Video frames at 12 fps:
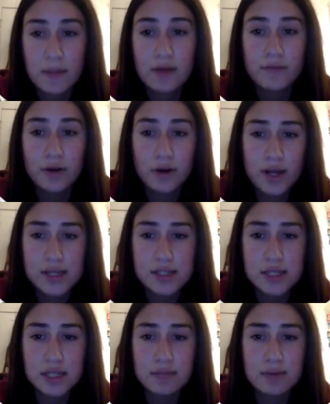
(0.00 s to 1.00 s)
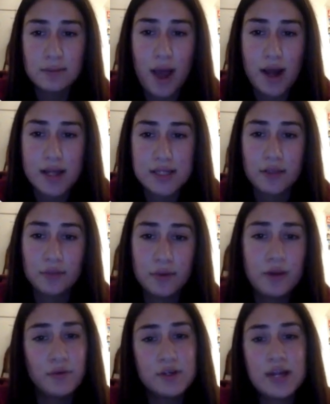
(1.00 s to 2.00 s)
For Chris, this could mean practicing 3
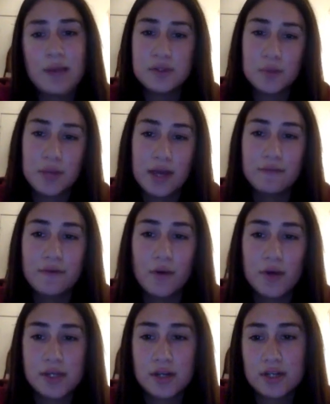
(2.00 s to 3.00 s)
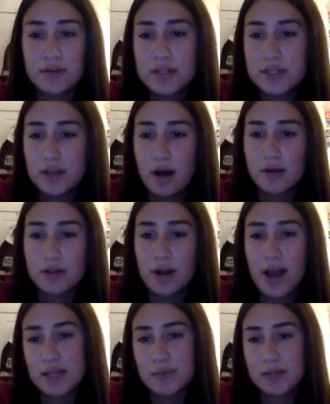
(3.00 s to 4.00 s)
to 4 times a week, focusing on different songs or
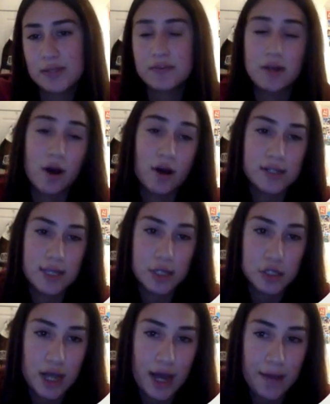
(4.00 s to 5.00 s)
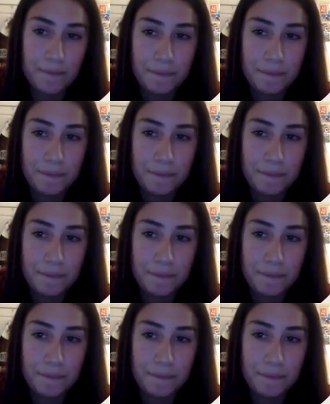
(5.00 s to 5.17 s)
aspects of songs each time.